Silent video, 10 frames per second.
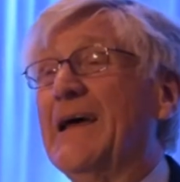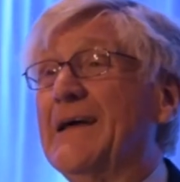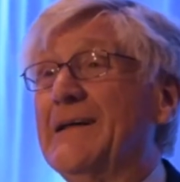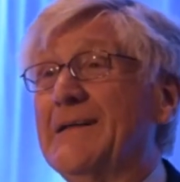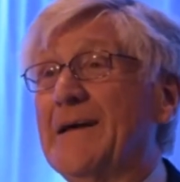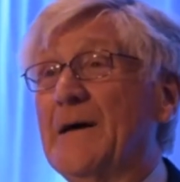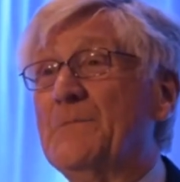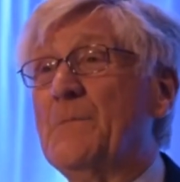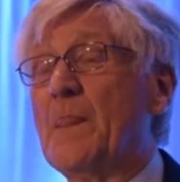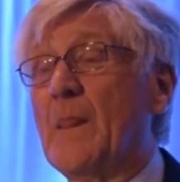and
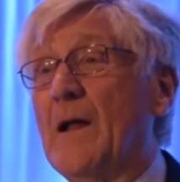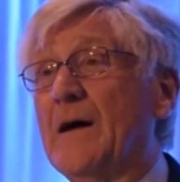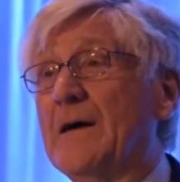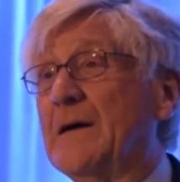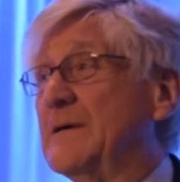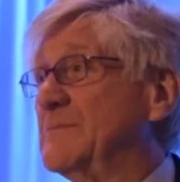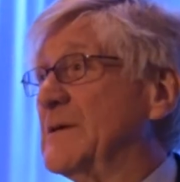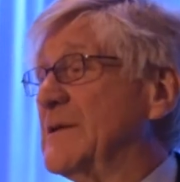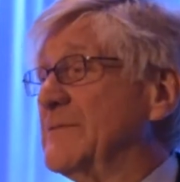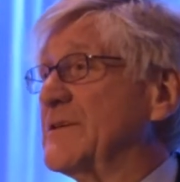um, uh,
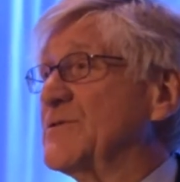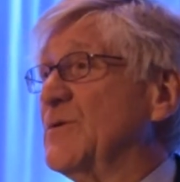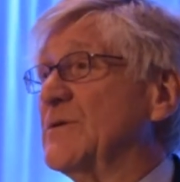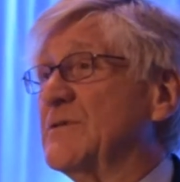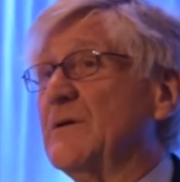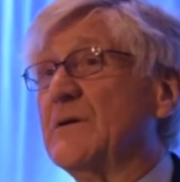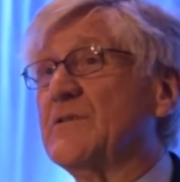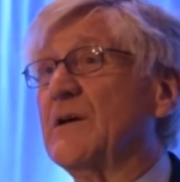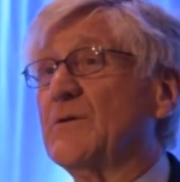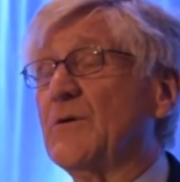I'd love to shoot,
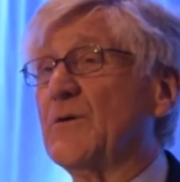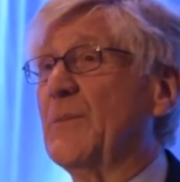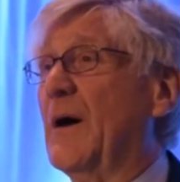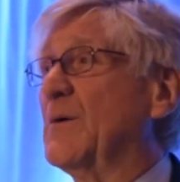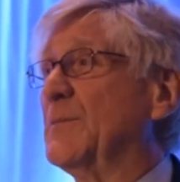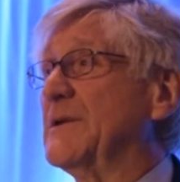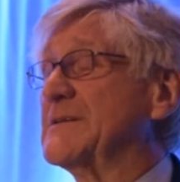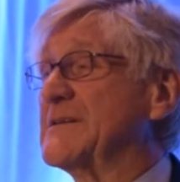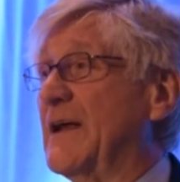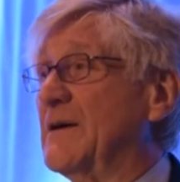sh shut nuclear power
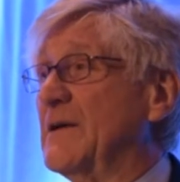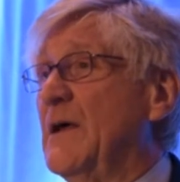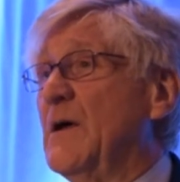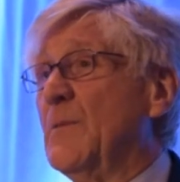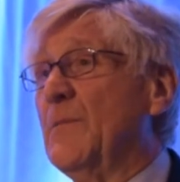plants down.